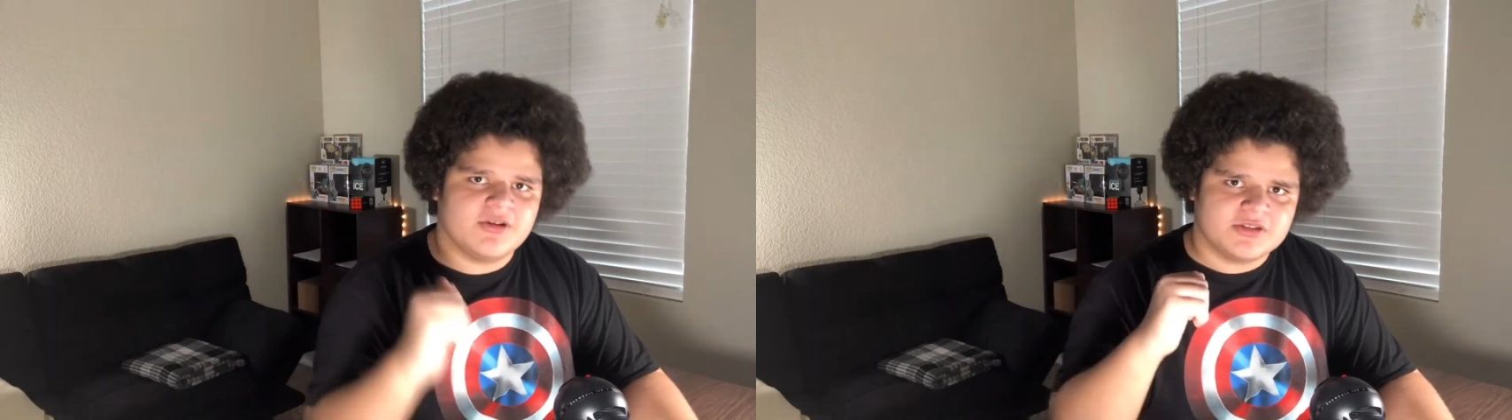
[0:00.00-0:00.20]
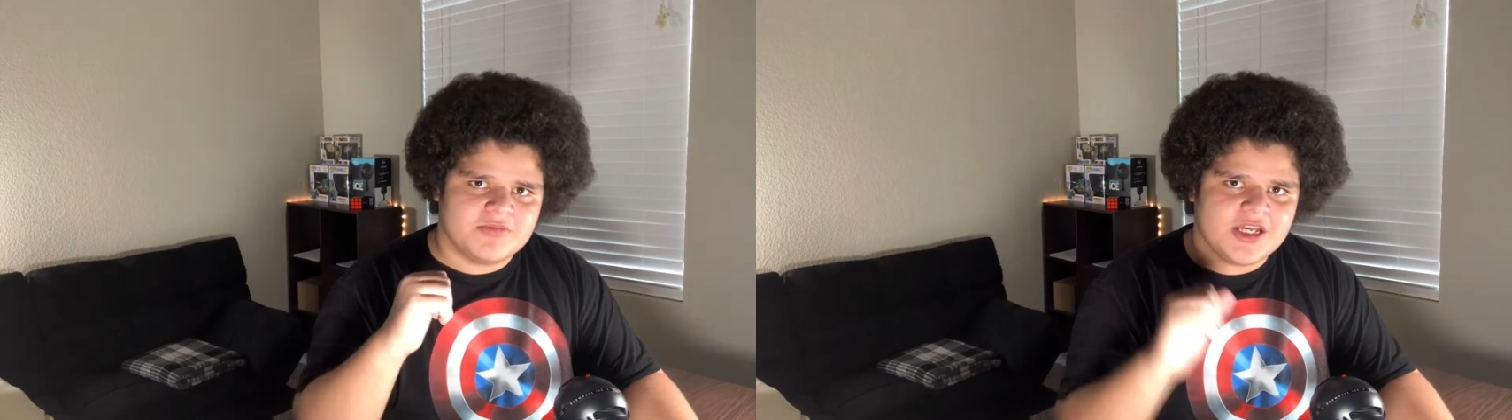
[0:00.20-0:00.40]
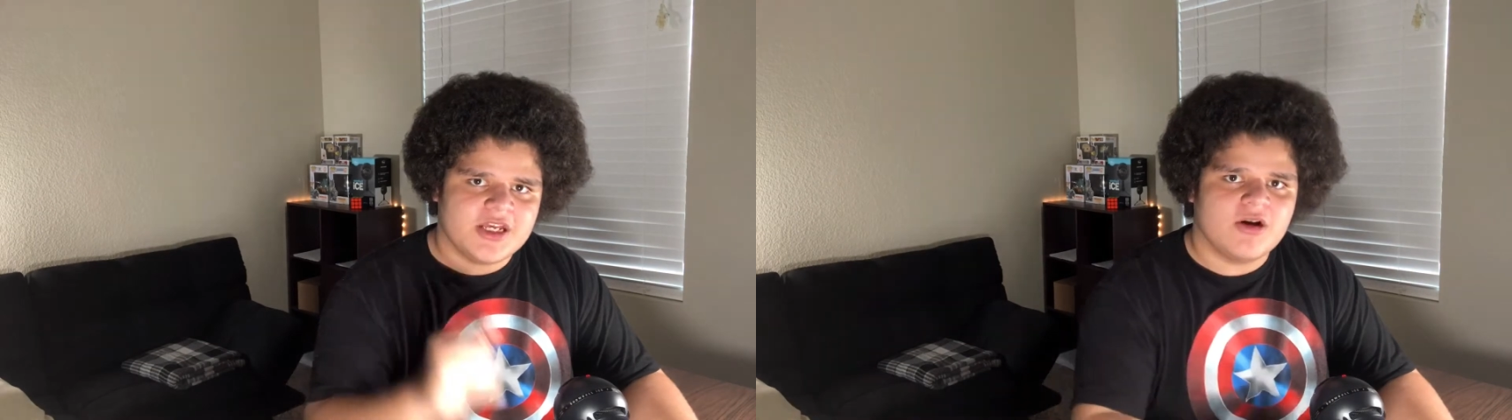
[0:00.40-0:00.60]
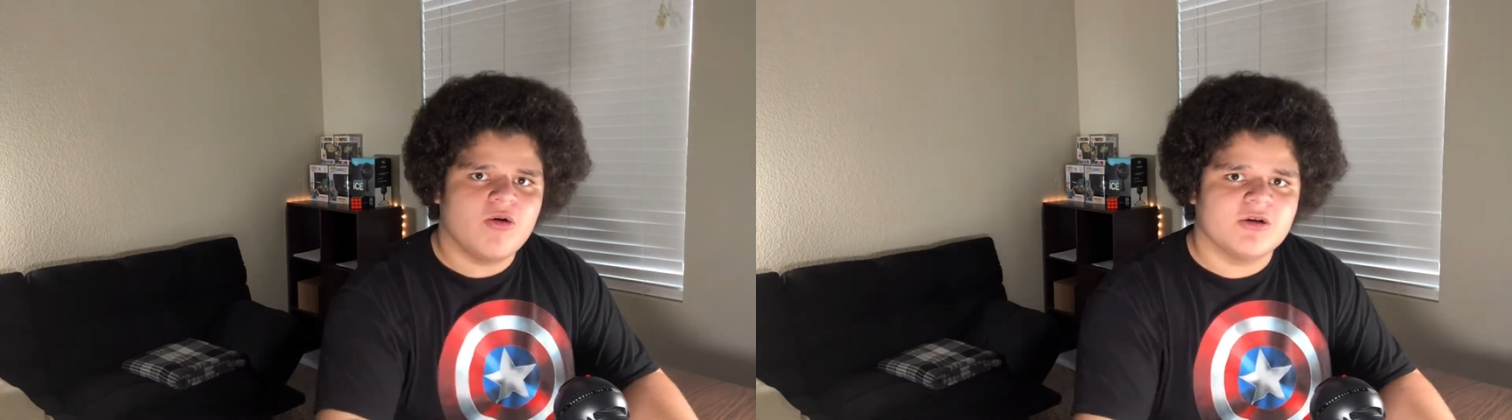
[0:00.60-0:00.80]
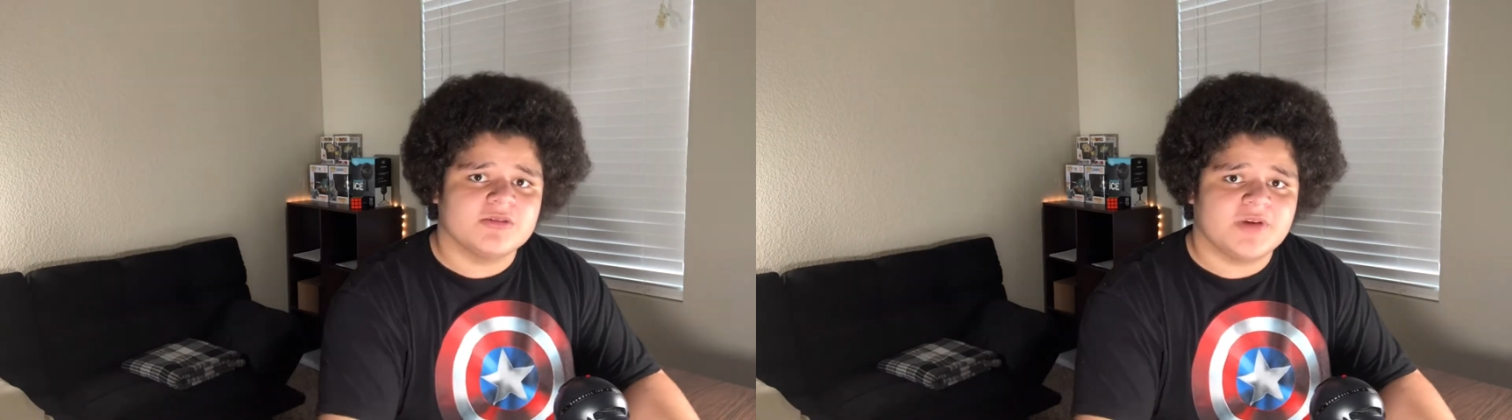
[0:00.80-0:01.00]
It's me,
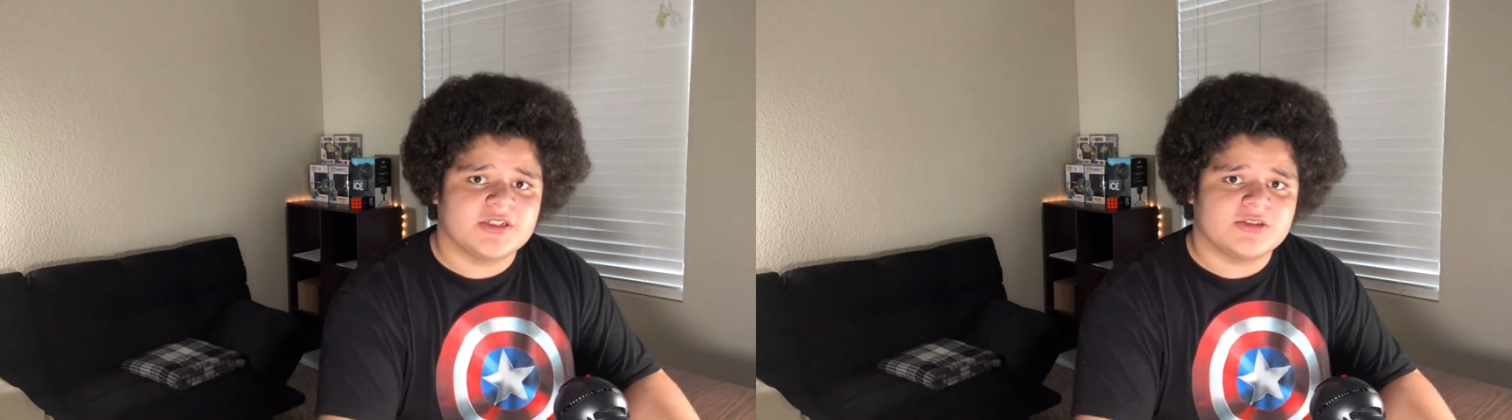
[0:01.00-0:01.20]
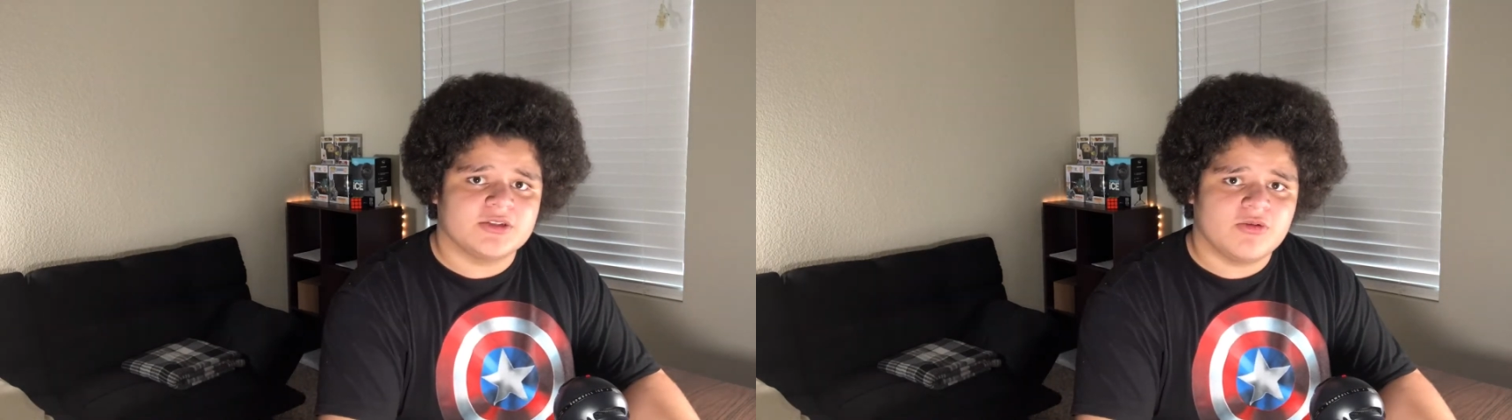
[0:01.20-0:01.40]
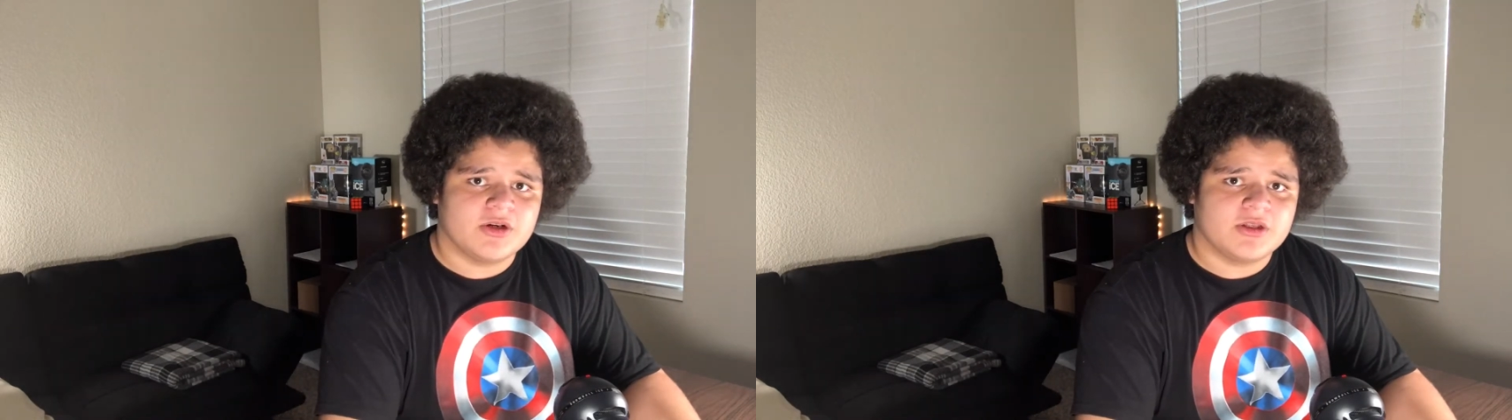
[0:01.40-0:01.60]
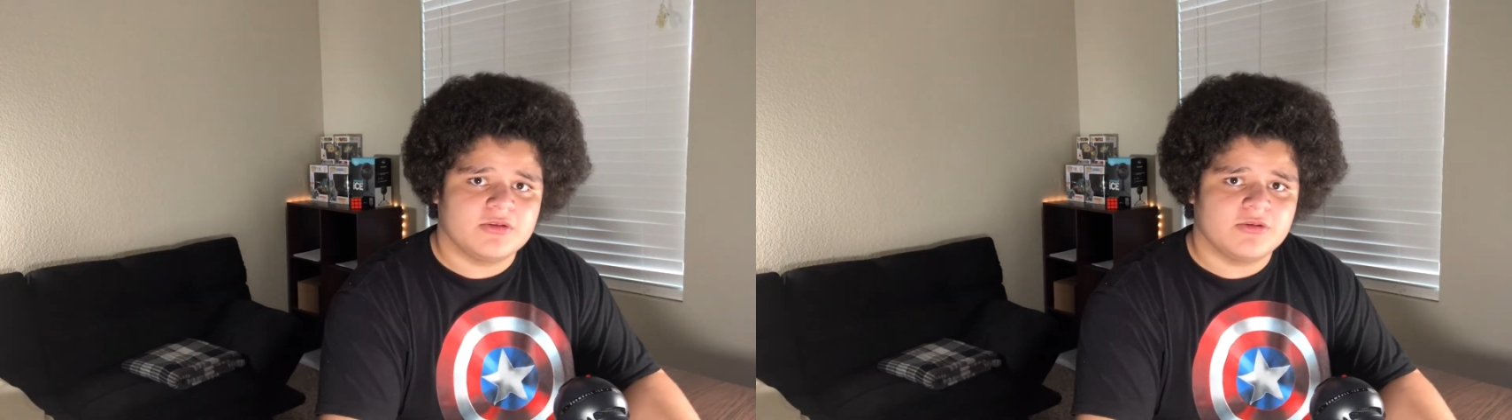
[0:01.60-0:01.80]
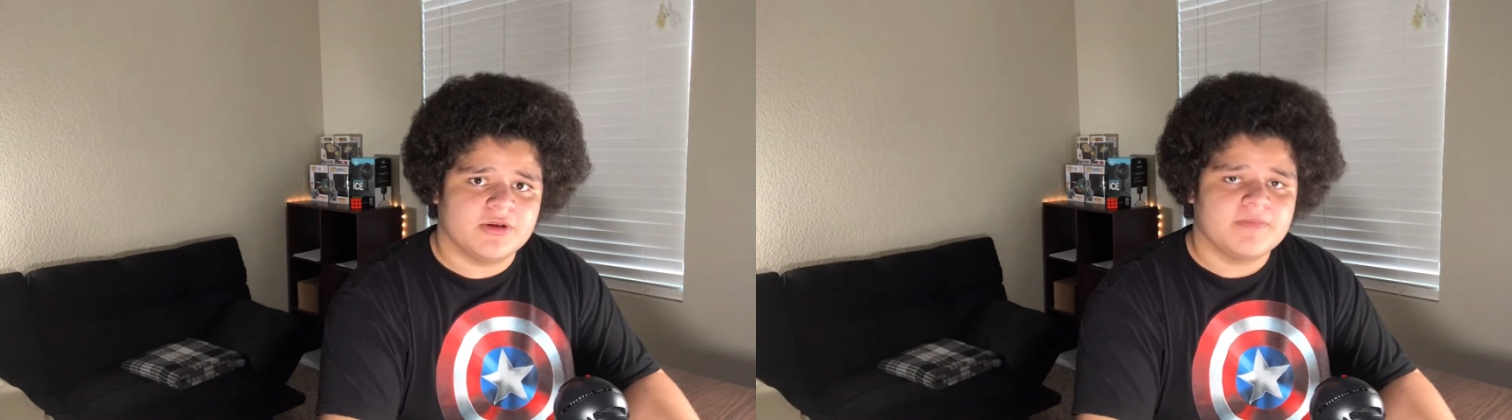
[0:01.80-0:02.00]
Orange Master
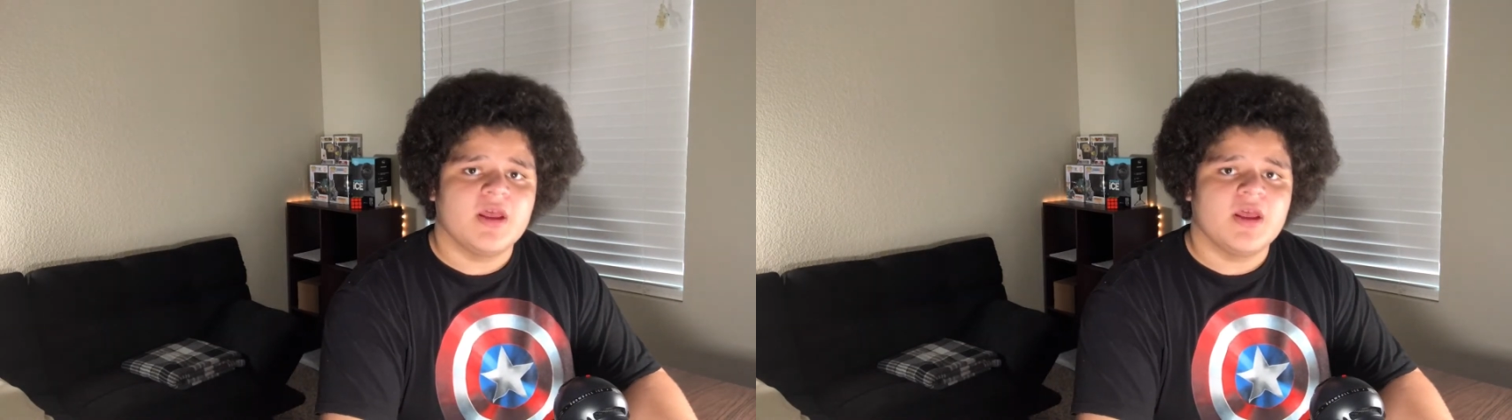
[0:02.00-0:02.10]
twenty-three.